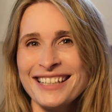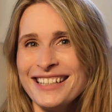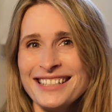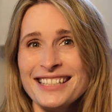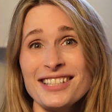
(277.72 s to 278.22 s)

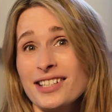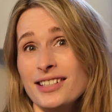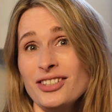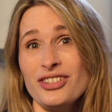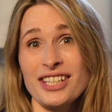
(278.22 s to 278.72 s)
This in
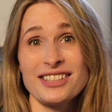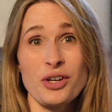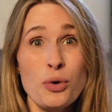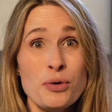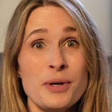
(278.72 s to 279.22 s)
turn triggers
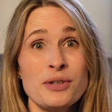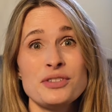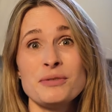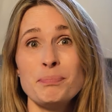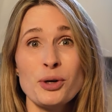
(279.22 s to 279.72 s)

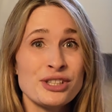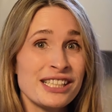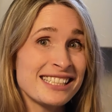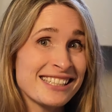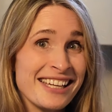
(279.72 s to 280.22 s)
hormones and
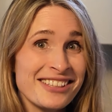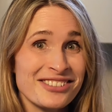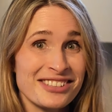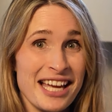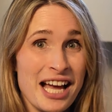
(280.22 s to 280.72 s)
bodily
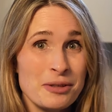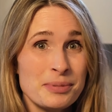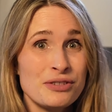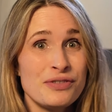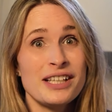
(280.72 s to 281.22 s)
cycles to help
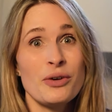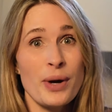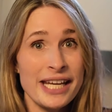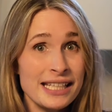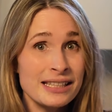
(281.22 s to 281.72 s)
us feel
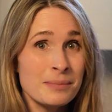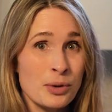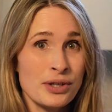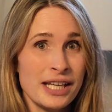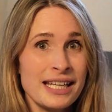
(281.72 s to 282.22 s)
awake in the
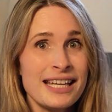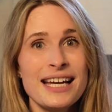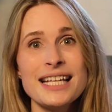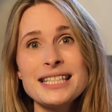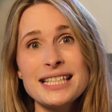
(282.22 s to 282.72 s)
morning
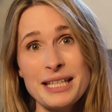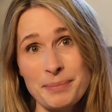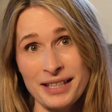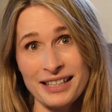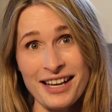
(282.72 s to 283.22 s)
and
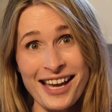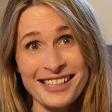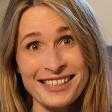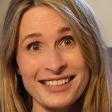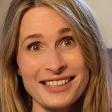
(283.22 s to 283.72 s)
sleepy at
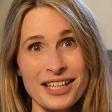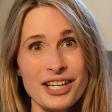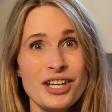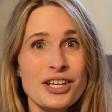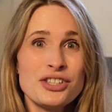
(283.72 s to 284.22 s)
night.
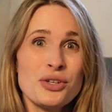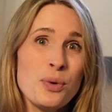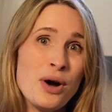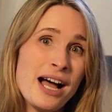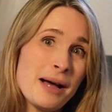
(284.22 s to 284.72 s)
So
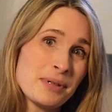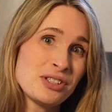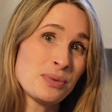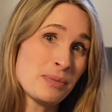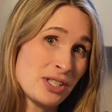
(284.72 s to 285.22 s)
what
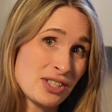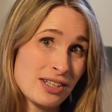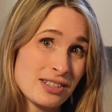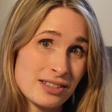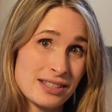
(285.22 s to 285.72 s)
happens when we
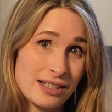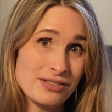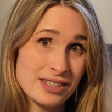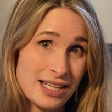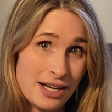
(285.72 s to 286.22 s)
shut
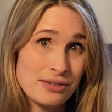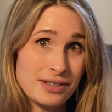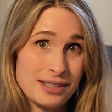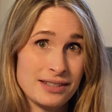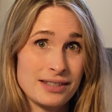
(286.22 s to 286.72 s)
ourselves in
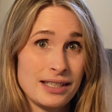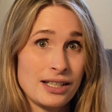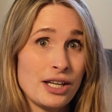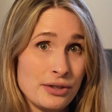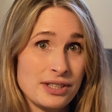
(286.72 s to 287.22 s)
houses,
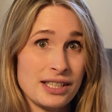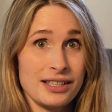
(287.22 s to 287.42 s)
close the